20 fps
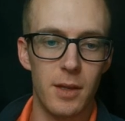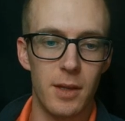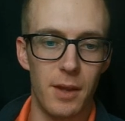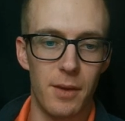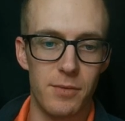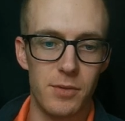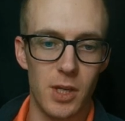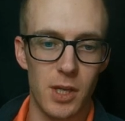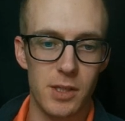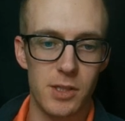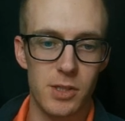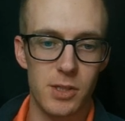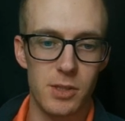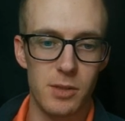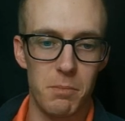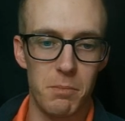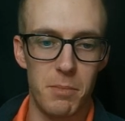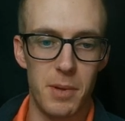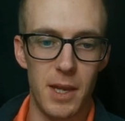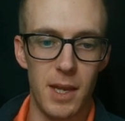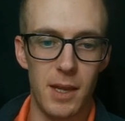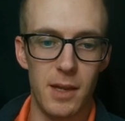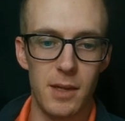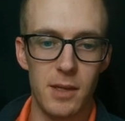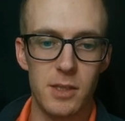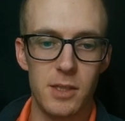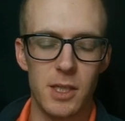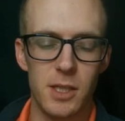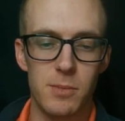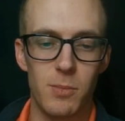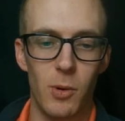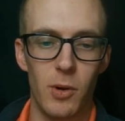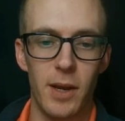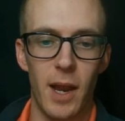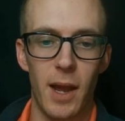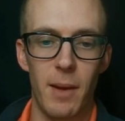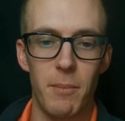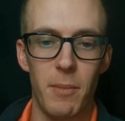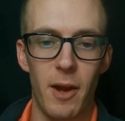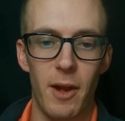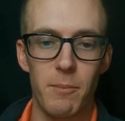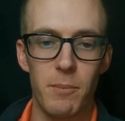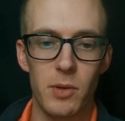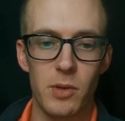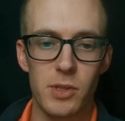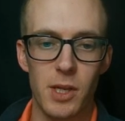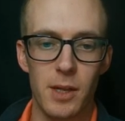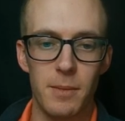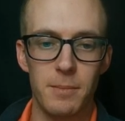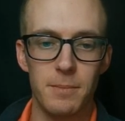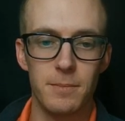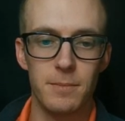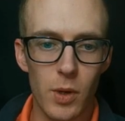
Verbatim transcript: gives us B, six point nine five percent.